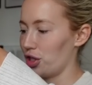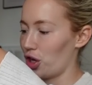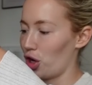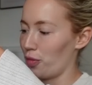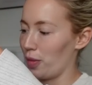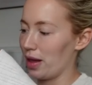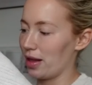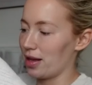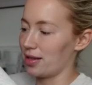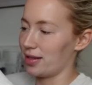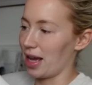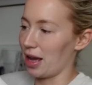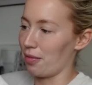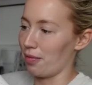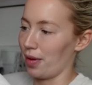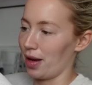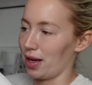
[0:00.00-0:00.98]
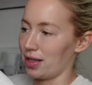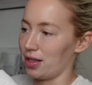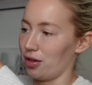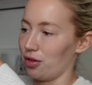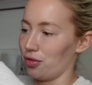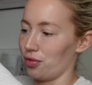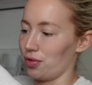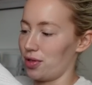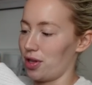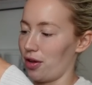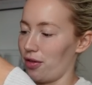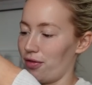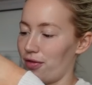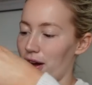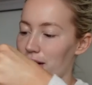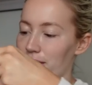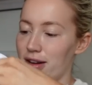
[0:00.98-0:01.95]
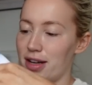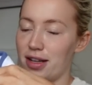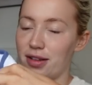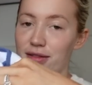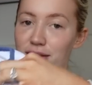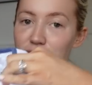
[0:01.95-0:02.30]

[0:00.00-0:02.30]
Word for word: told me that Saint picked it all, so very